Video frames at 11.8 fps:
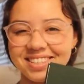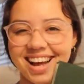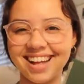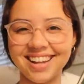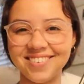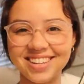
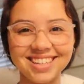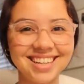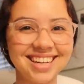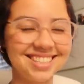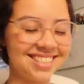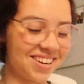I love it.
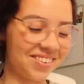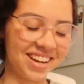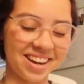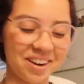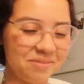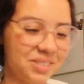It's so
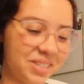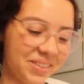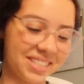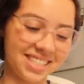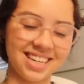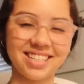good. I'm so
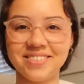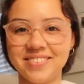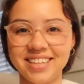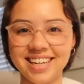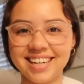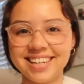excited to
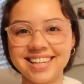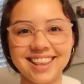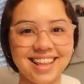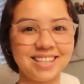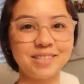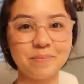read
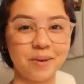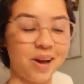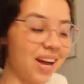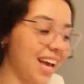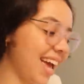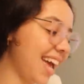this
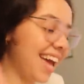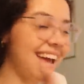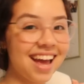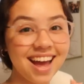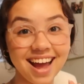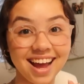book.
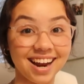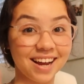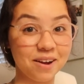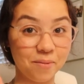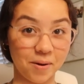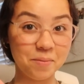And I
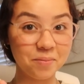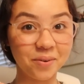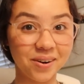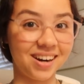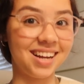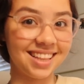got one
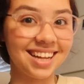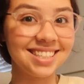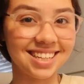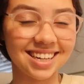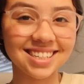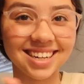more in that
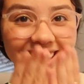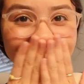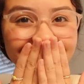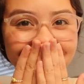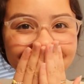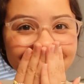
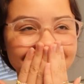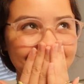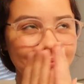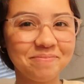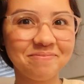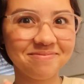section.
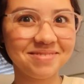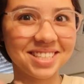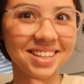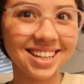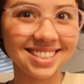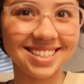
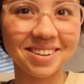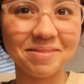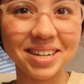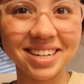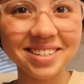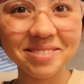So let's talk
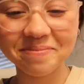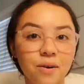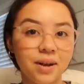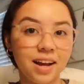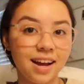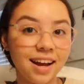about it.
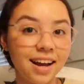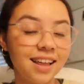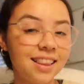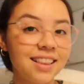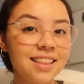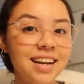Okay,
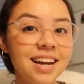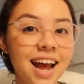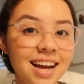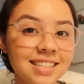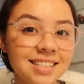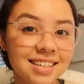then the
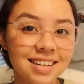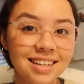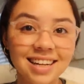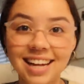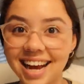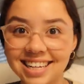next
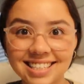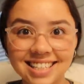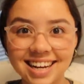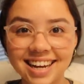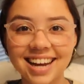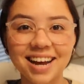
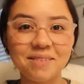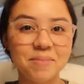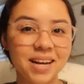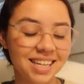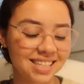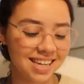classic I
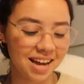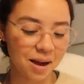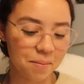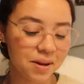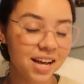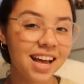picked
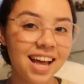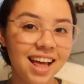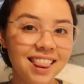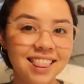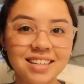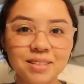up.
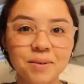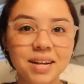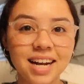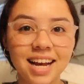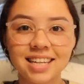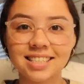This
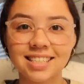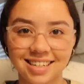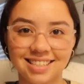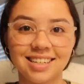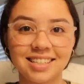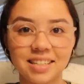one is
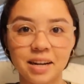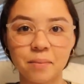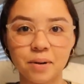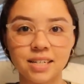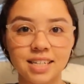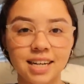such an exciting
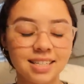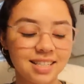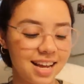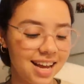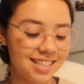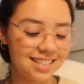purchase.
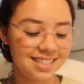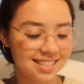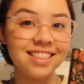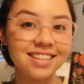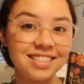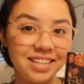It's
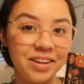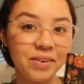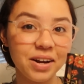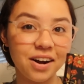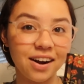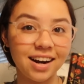The
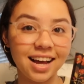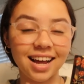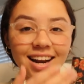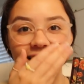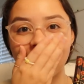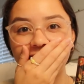Secret
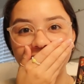Garden.